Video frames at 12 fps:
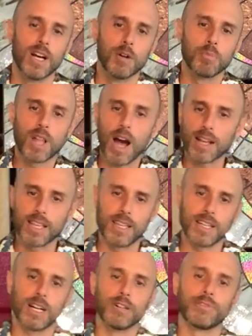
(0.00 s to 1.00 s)

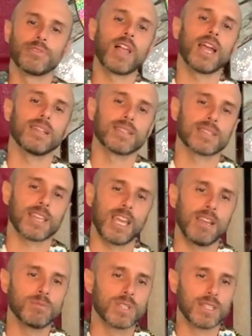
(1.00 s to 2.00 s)
blocking of flights
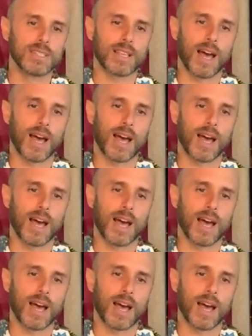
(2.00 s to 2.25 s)
came to these